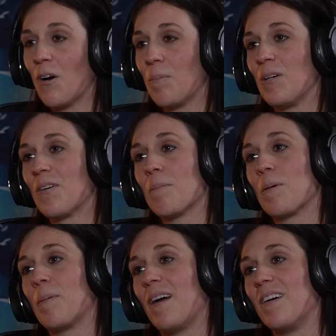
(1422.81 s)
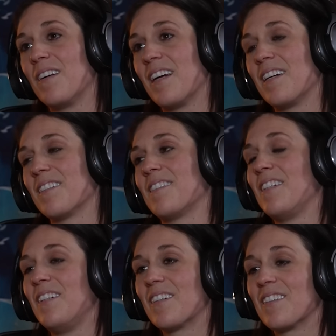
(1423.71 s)
oh, you're not prepared, I guess
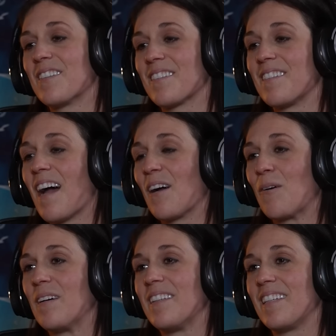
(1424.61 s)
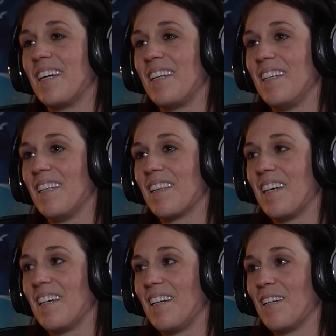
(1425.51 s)
you're just not going to get
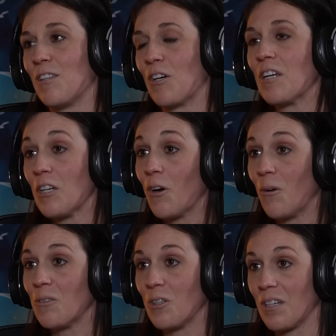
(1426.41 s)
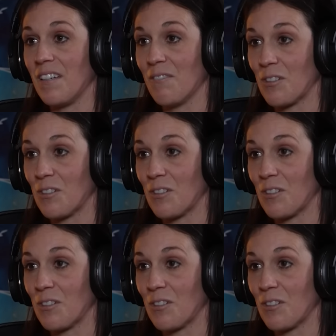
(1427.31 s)
anything. They're going to go looking